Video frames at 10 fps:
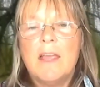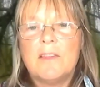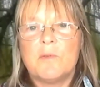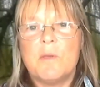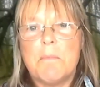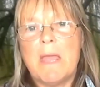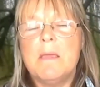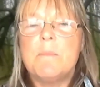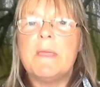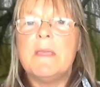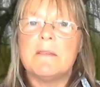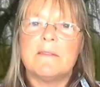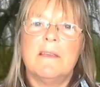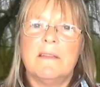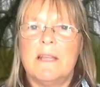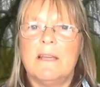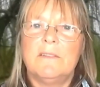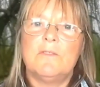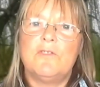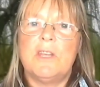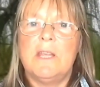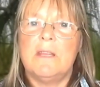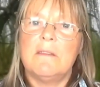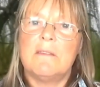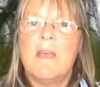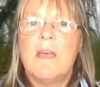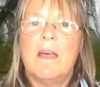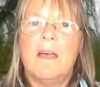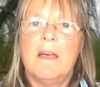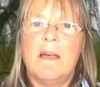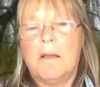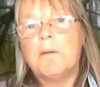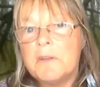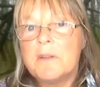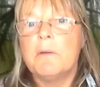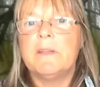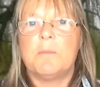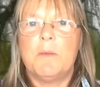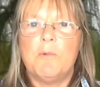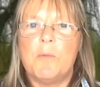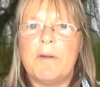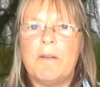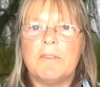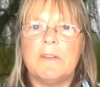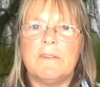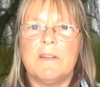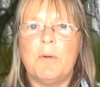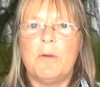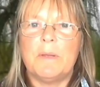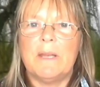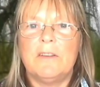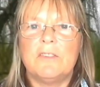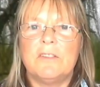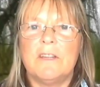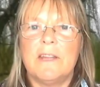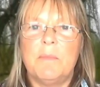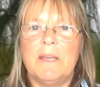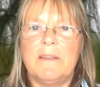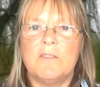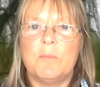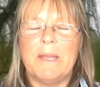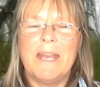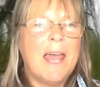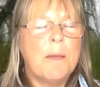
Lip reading: So it may be that certain kinds of genes are going to be more prevalent in the population than they might have been.